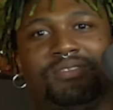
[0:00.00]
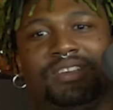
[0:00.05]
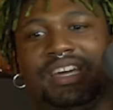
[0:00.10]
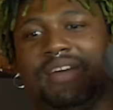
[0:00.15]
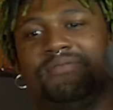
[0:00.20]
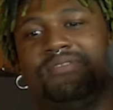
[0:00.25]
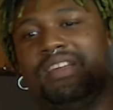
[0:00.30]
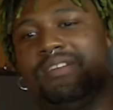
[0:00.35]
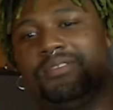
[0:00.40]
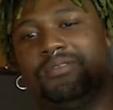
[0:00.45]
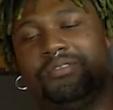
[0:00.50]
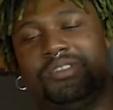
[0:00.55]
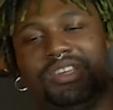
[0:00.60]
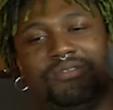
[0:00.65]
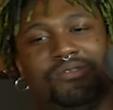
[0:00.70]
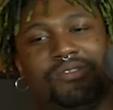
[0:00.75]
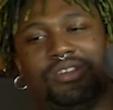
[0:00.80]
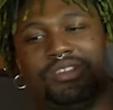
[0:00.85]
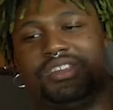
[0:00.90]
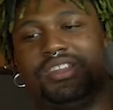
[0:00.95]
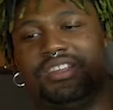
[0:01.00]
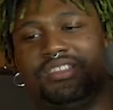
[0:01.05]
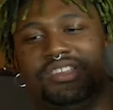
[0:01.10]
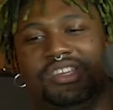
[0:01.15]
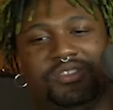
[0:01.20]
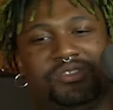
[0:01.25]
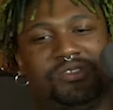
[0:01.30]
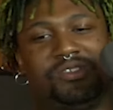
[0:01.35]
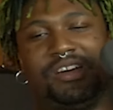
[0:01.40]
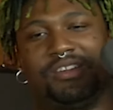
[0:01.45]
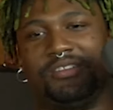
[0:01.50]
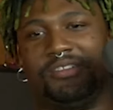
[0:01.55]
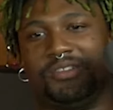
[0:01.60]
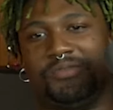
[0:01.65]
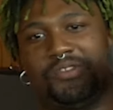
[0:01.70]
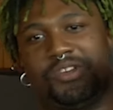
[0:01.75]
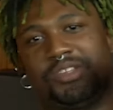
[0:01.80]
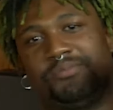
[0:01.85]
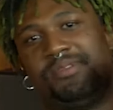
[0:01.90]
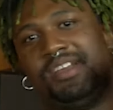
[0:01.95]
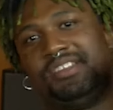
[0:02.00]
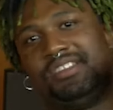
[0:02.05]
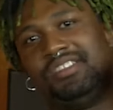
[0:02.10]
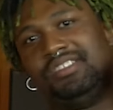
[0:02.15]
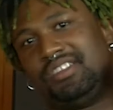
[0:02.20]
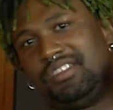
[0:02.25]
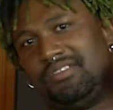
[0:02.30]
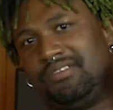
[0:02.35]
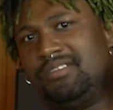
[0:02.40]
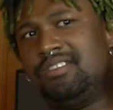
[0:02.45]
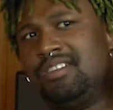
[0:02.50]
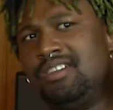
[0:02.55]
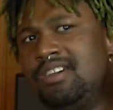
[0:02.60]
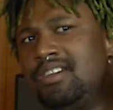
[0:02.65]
Like I've never really worked in a digital audio workspace until